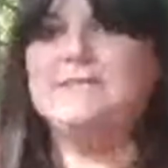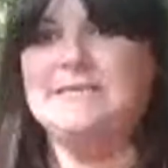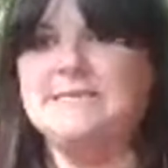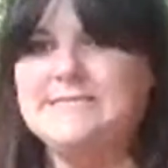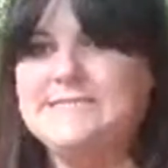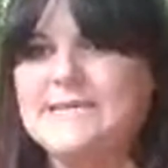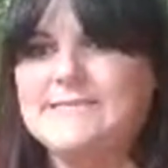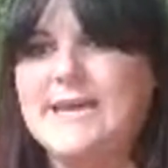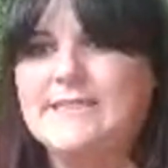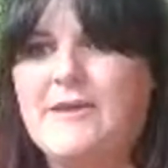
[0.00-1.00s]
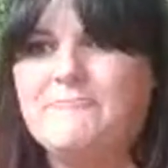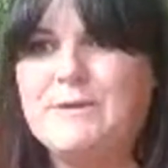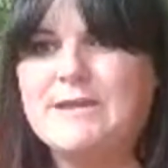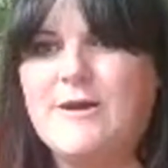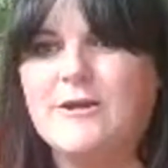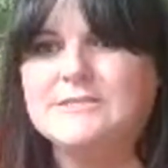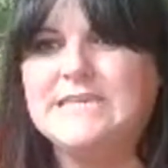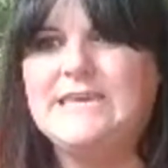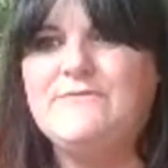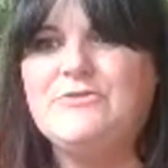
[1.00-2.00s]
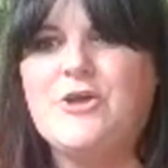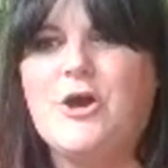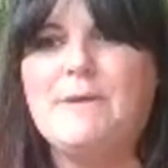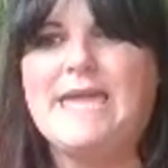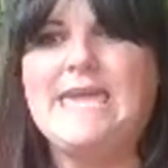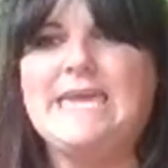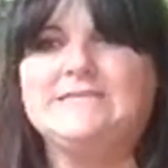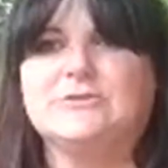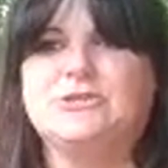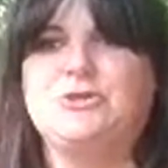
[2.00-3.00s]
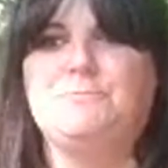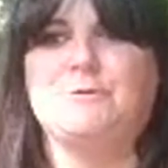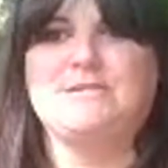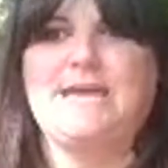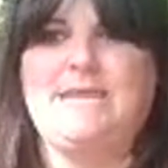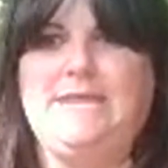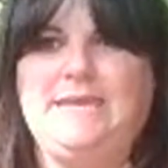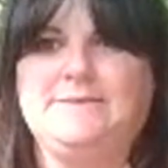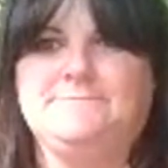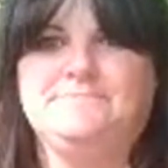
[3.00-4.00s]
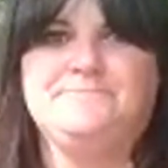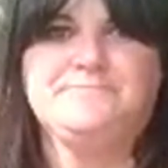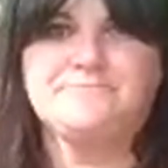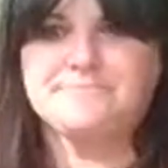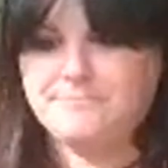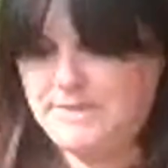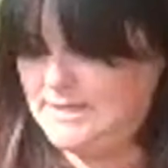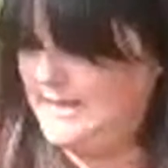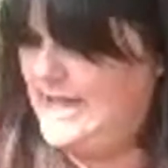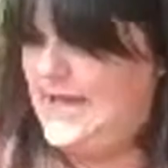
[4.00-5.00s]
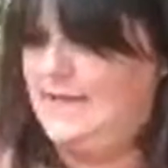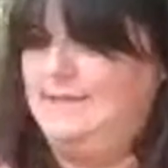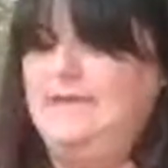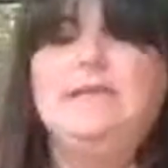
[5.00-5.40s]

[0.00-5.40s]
Denise says, I love big cards, even though my hands are super tiny. Yeah.